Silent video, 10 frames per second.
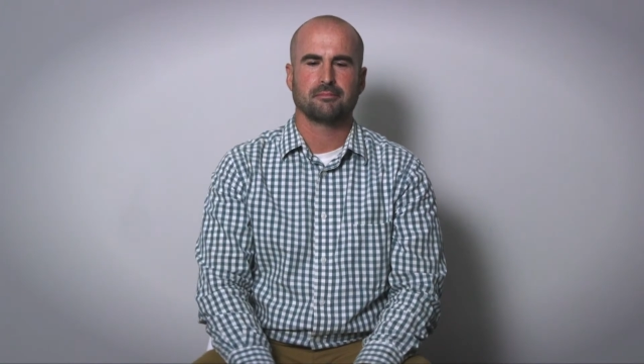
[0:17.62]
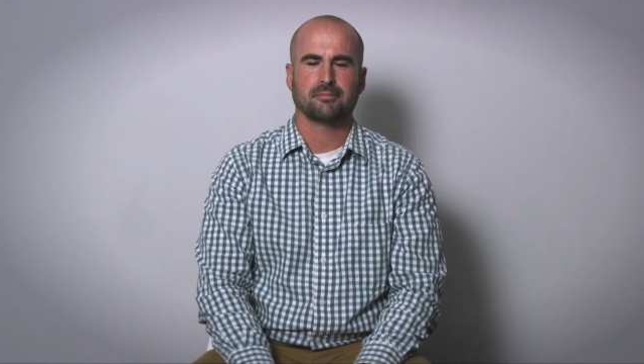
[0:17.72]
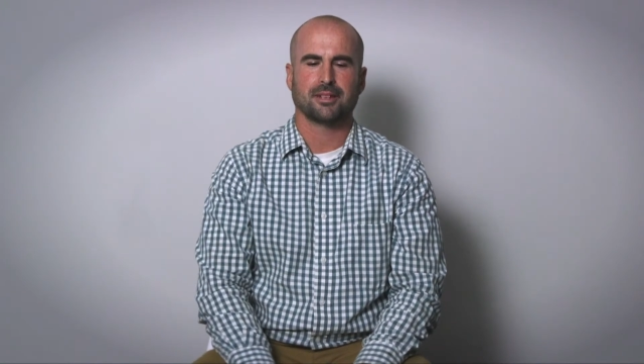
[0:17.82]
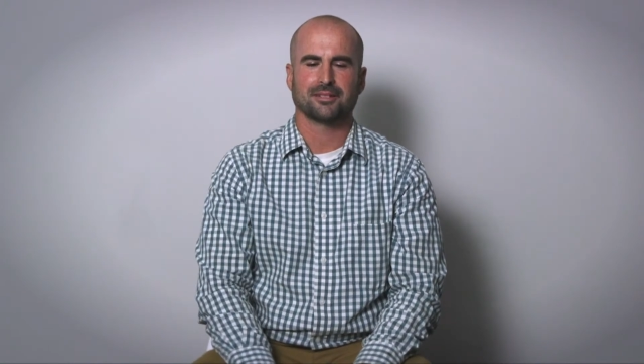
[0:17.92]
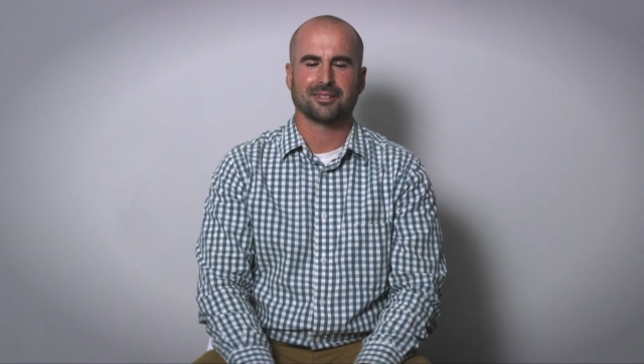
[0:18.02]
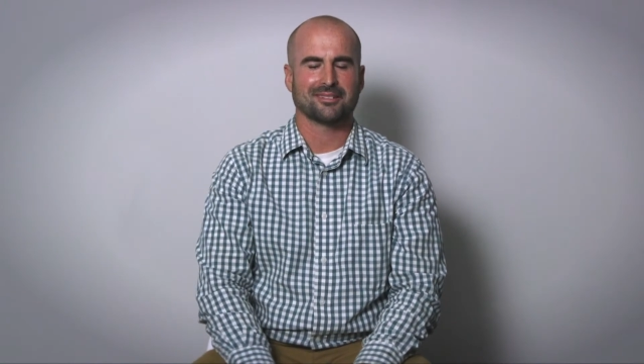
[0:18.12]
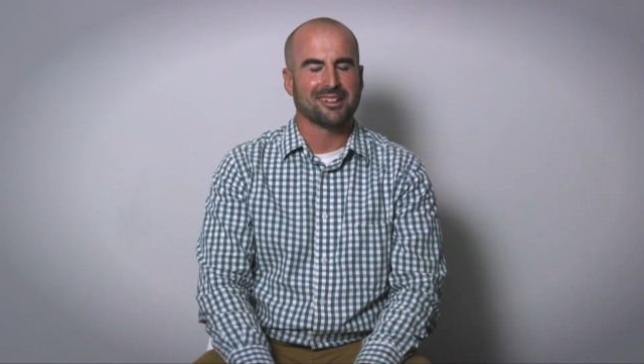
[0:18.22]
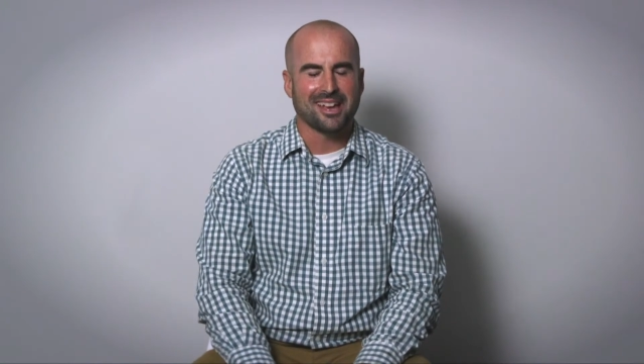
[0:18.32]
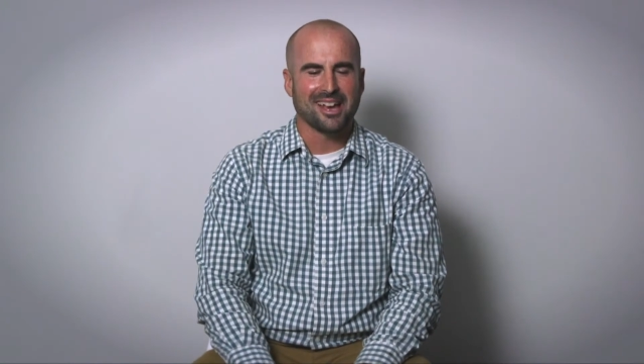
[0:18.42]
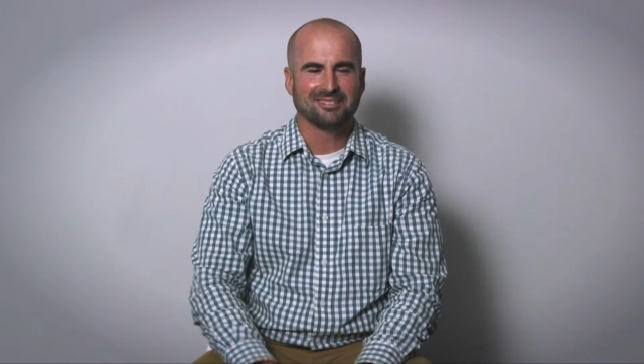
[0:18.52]
And I was like, nah.
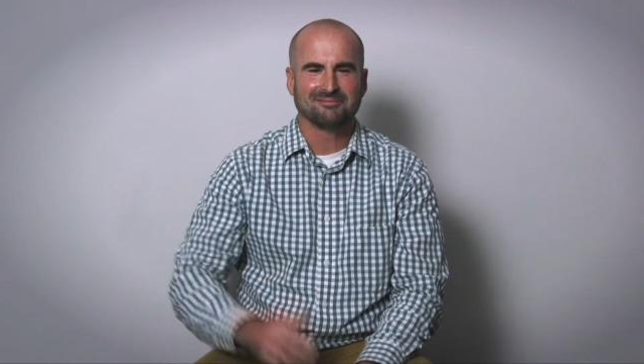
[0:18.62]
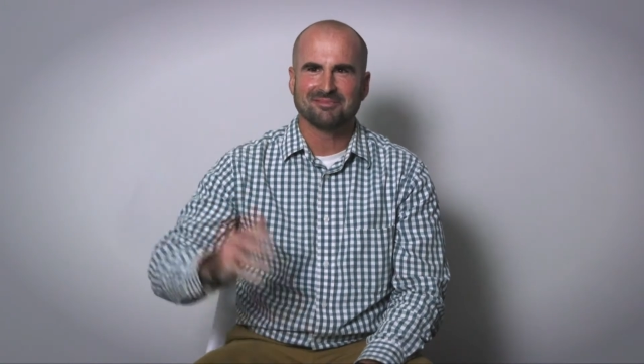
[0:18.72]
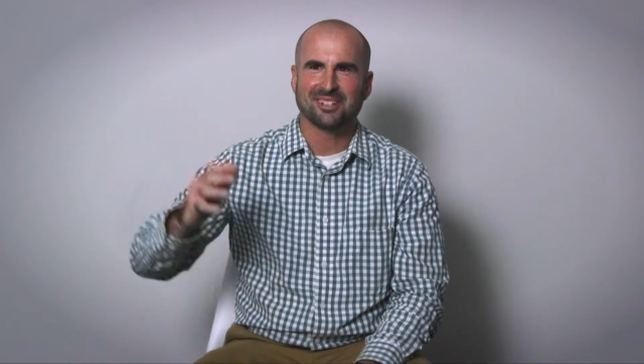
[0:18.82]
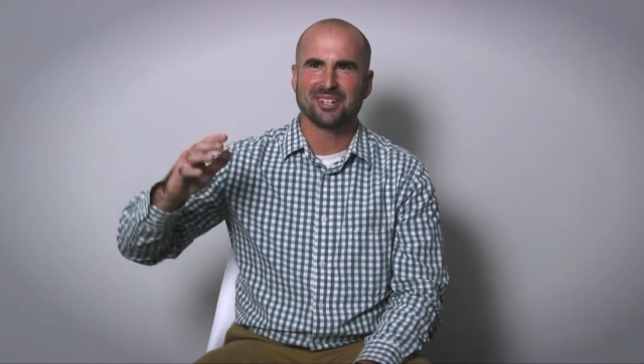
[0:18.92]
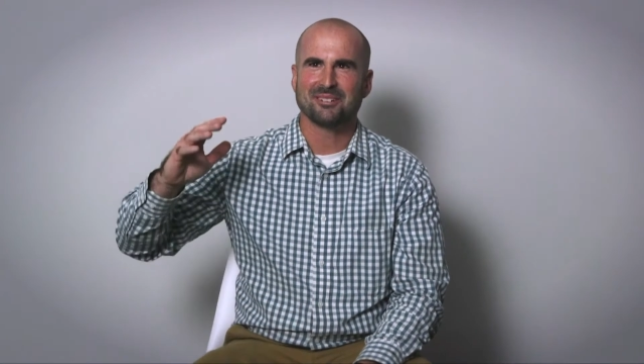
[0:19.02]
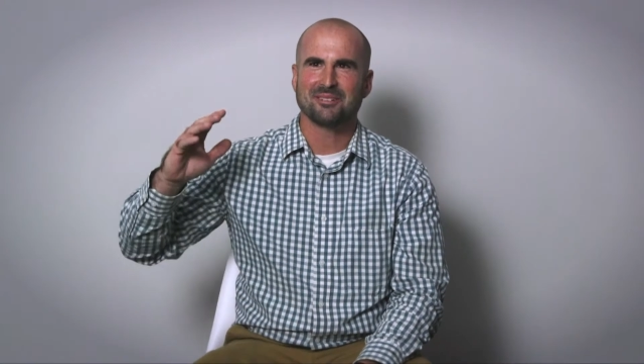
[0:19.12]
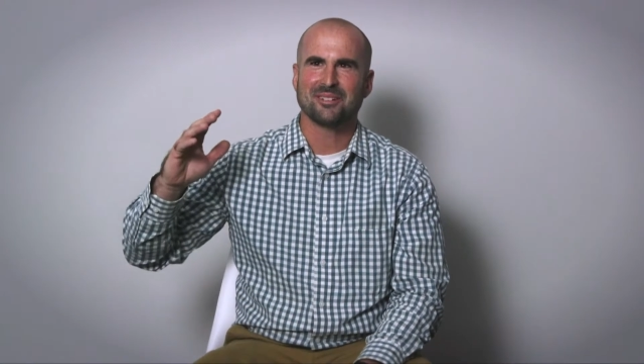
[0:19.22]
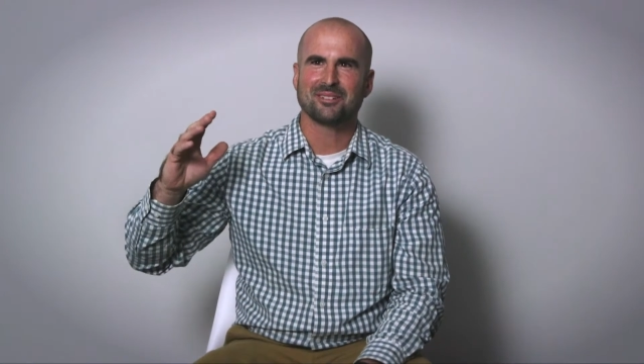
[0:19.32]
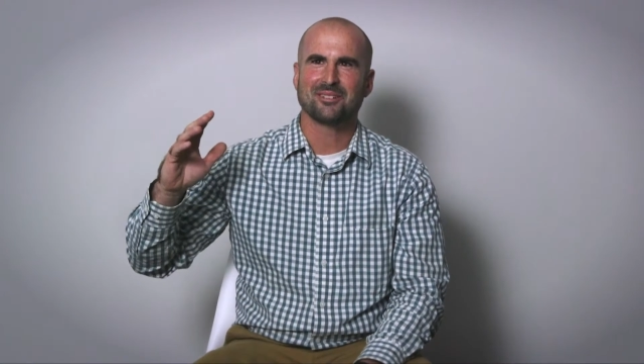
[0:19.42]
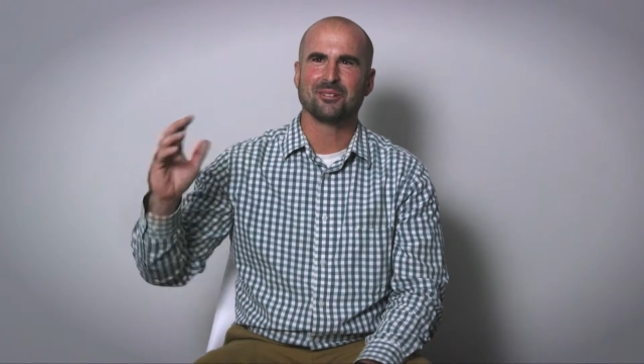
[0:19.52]
And I
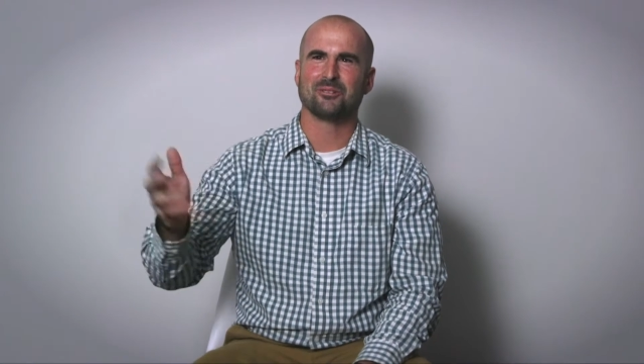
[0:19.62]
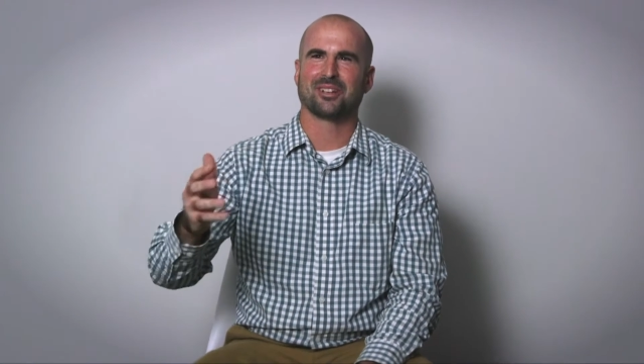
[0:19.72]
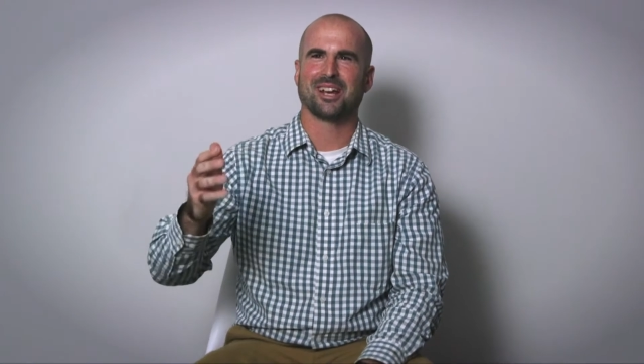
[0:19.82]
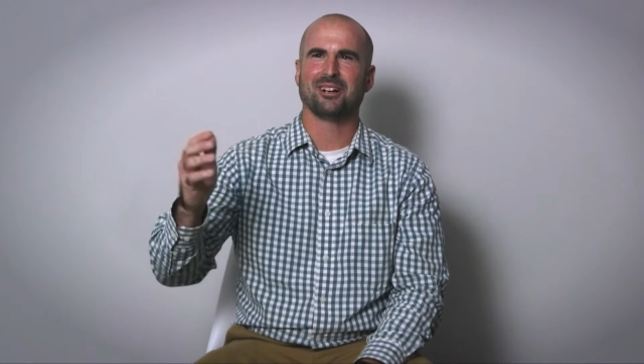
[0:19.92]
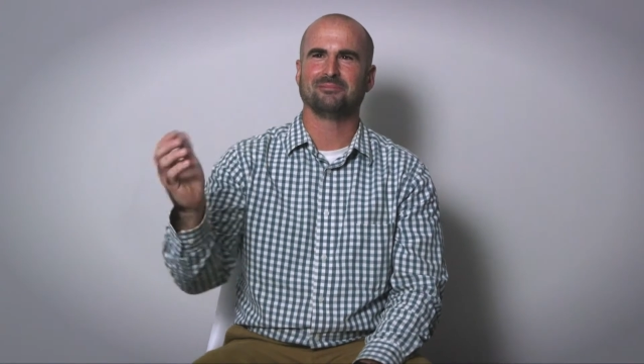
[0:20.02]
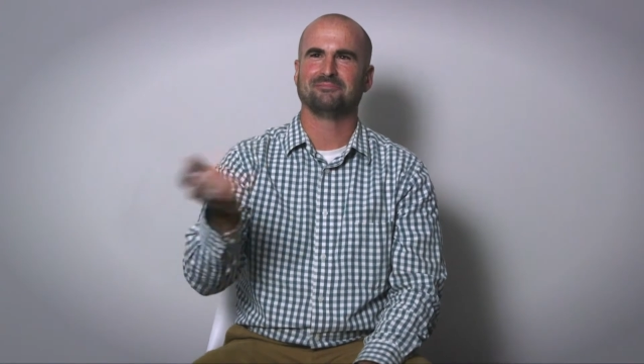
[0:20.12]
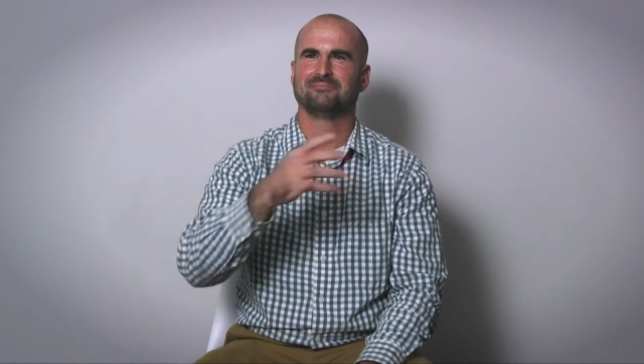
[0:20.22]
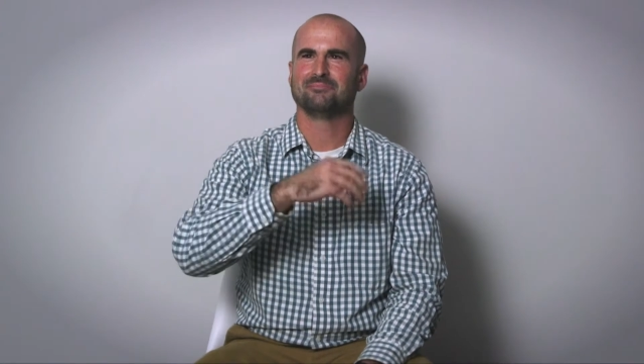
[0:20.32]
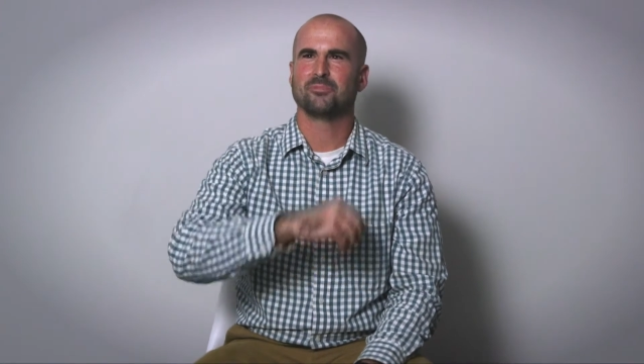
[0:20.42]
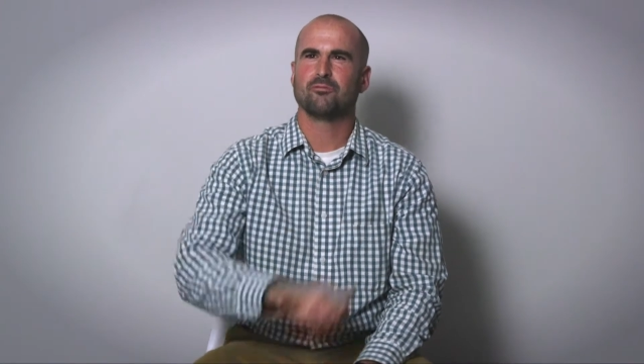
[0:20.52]
close it out,
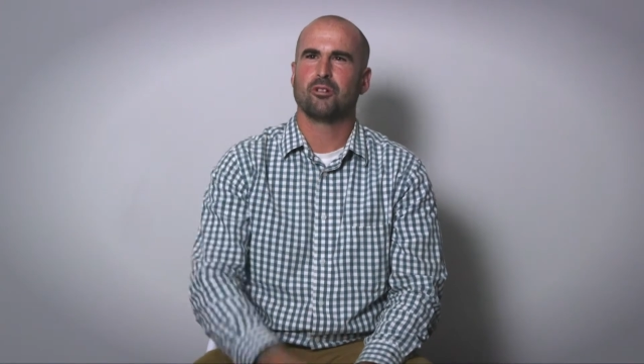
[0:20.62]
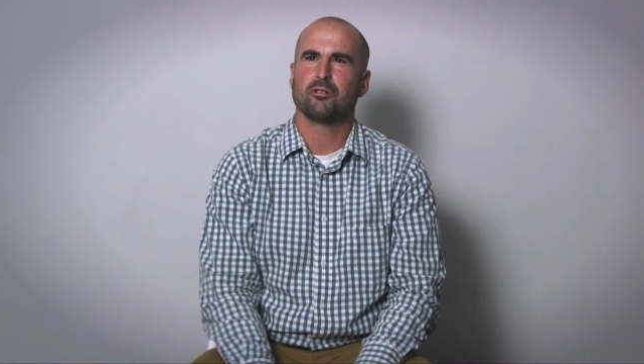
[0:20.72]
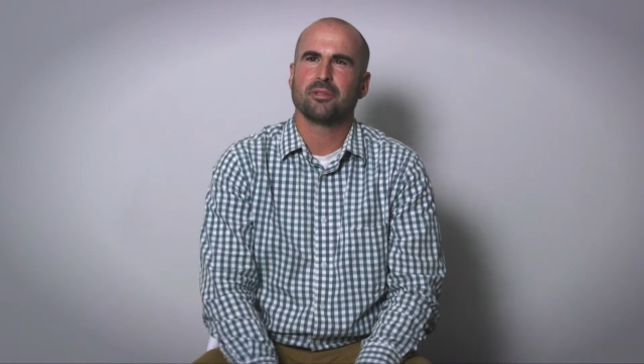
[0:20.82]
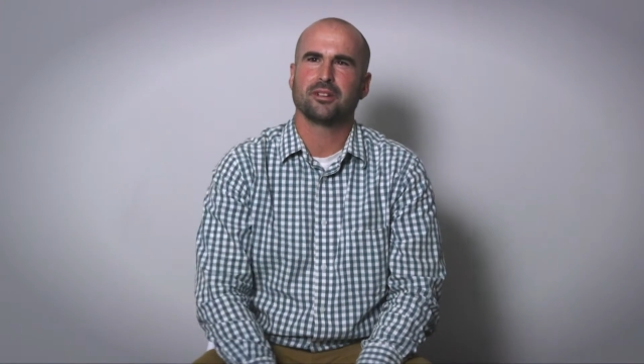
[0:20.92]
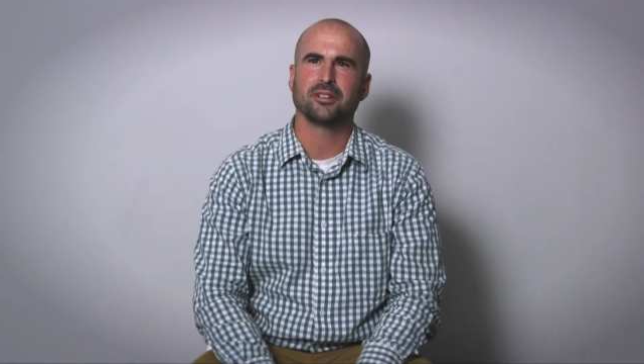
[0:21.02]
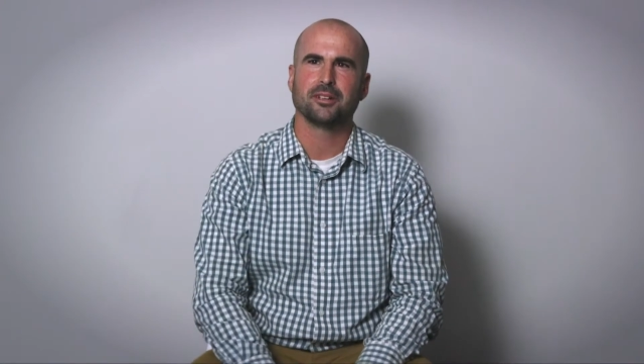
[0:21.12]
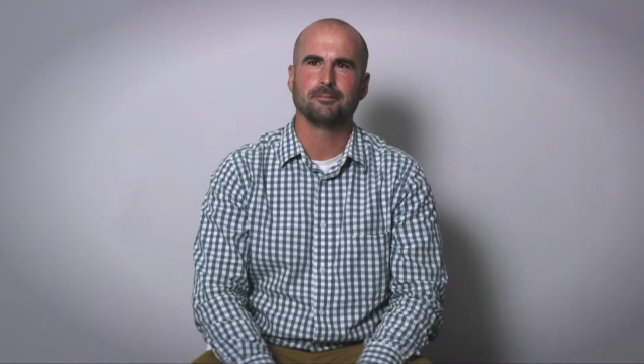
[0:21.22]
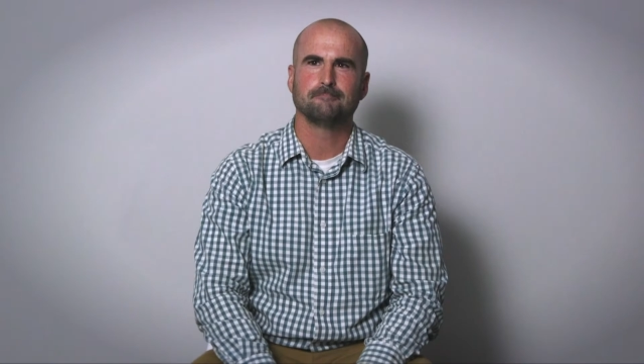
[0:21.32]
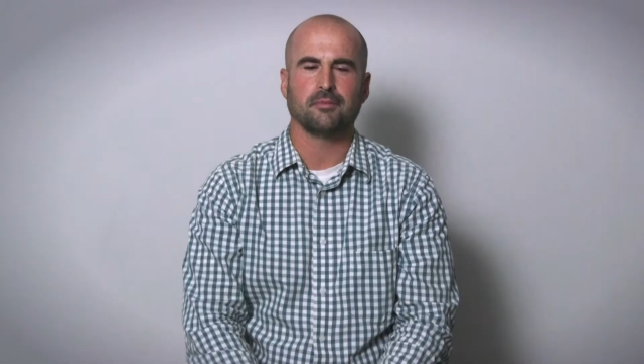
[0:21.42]
move on with my day.